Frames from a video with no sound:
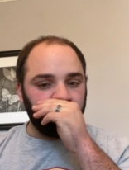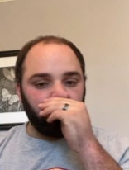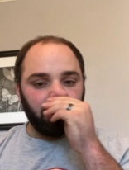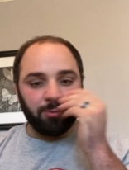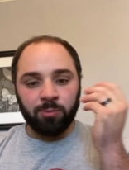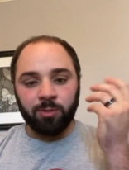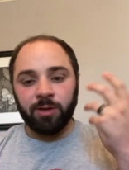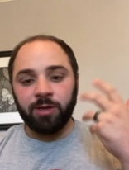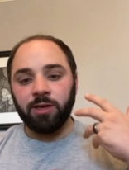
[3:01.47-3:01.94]

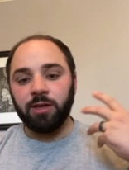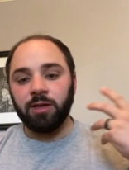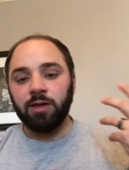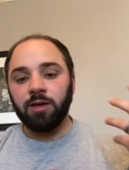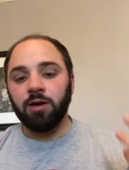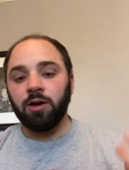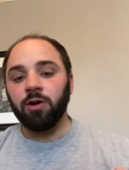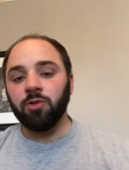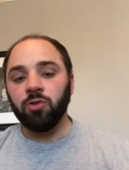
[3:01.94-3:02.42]
what
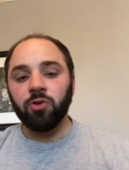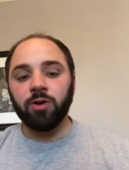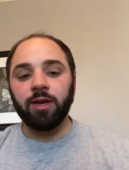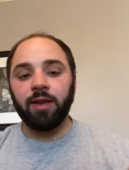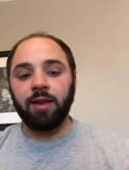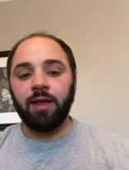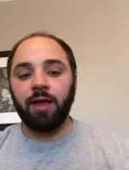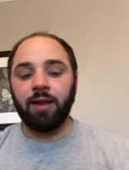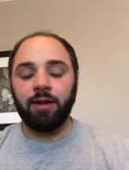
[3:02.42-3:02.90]
we are
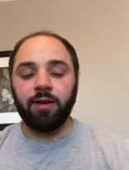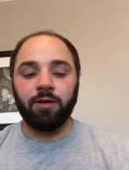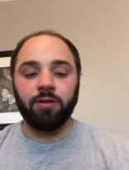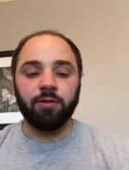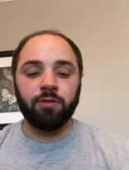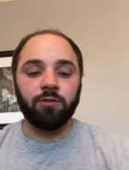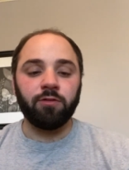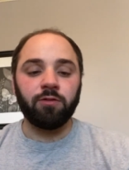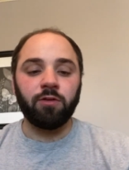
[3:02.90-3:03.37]
looking at
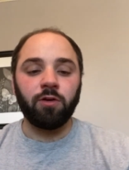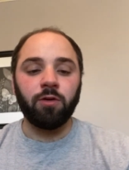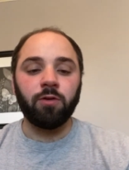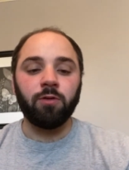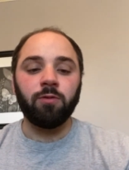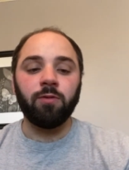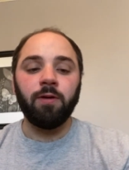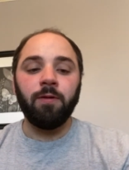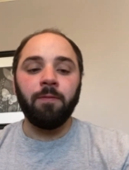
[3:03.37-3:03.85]
here.
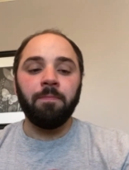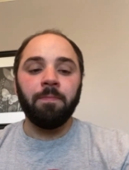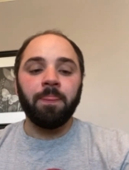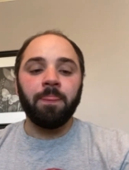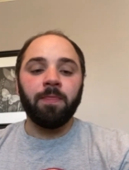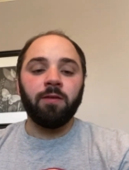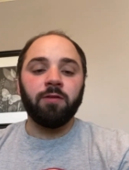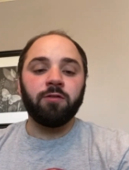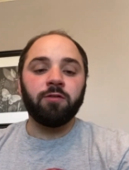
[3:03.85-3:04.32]
So
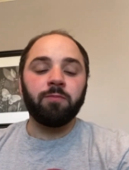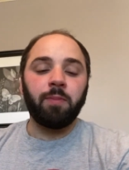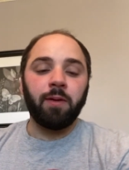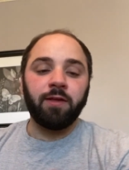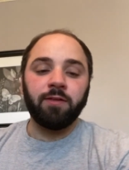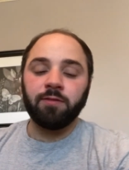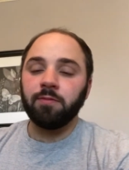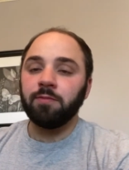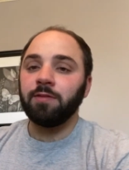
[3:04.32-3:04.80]

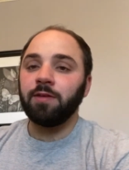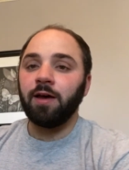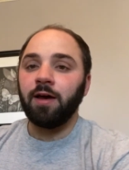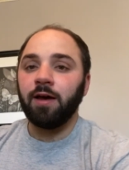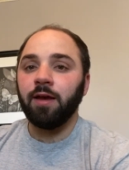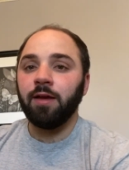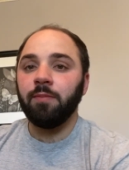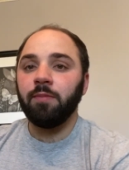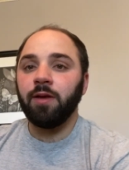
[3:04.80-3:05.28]
spend some
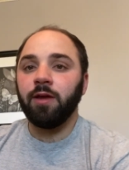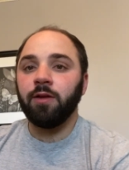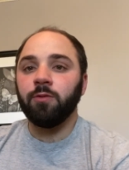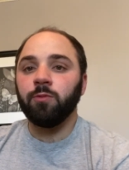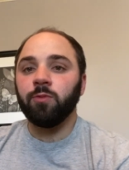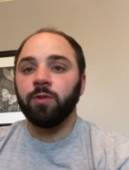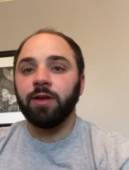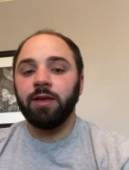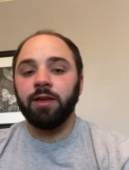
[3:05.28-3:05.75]
time
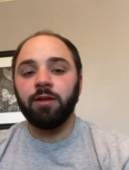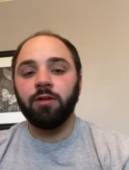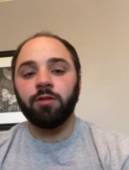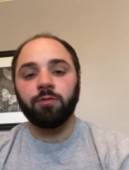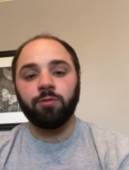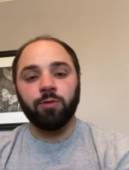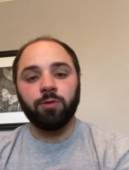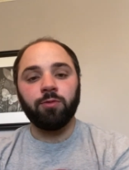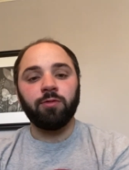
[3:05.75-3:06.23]
and read
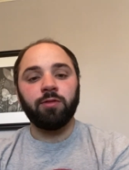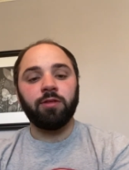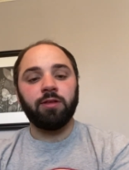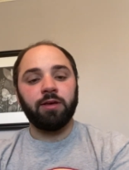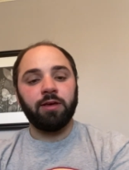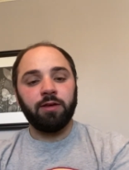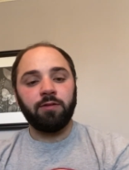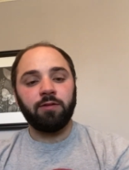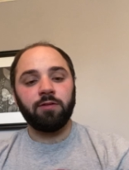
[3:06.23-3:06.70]
through
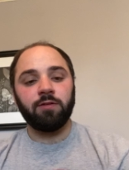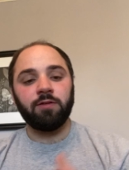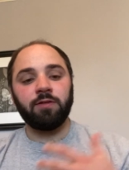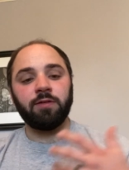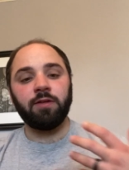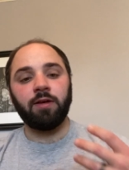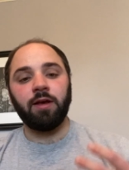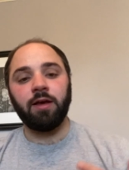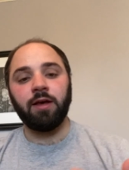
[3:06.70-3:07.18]

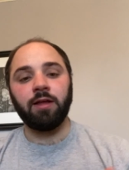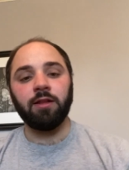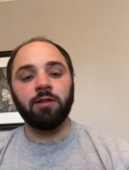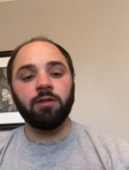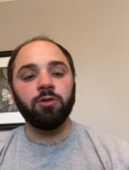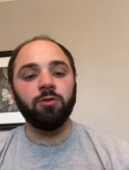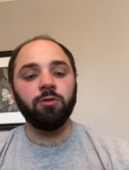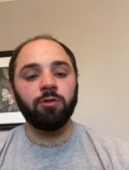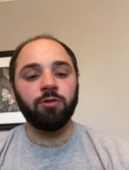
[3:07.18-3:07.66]
this,
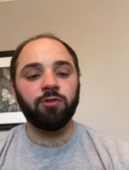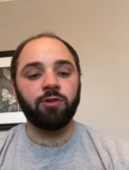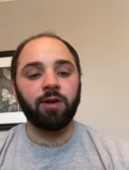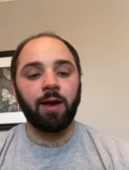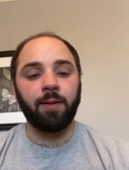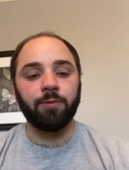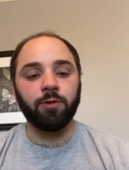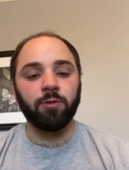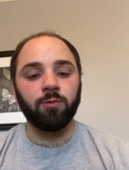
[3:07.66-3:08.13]
Luke
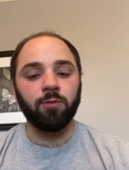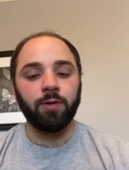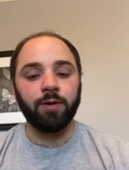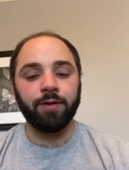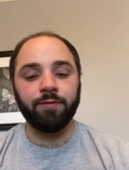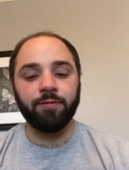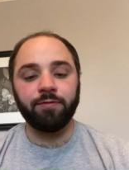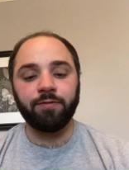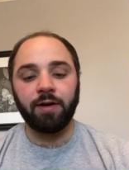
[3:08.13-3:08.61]
chapter
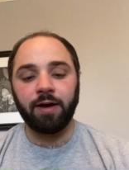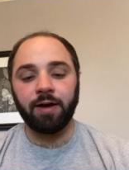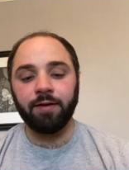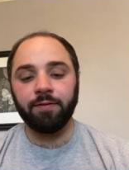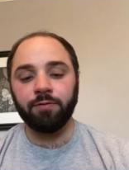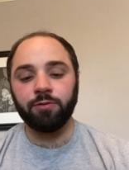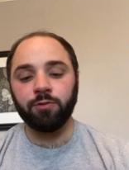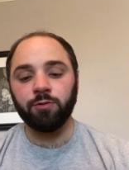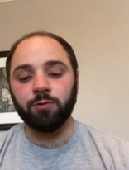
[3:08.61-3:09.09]
1,
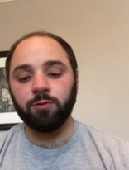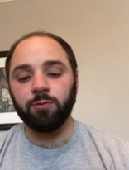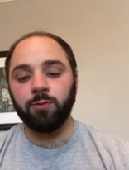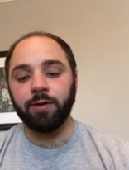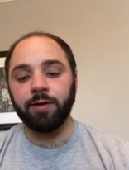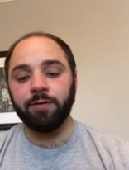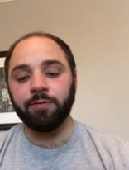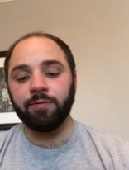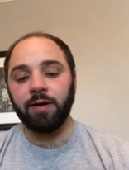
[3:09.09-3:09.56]
5 through
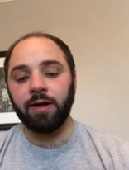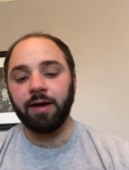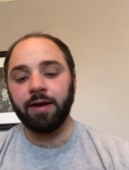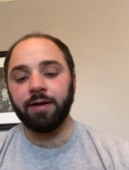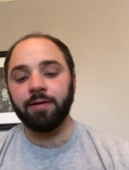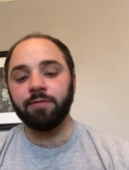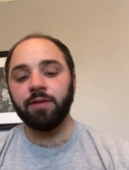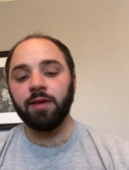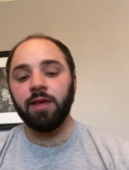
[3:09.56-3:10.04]

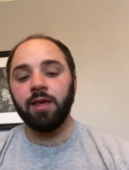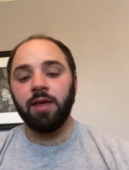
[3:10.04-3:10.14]
25,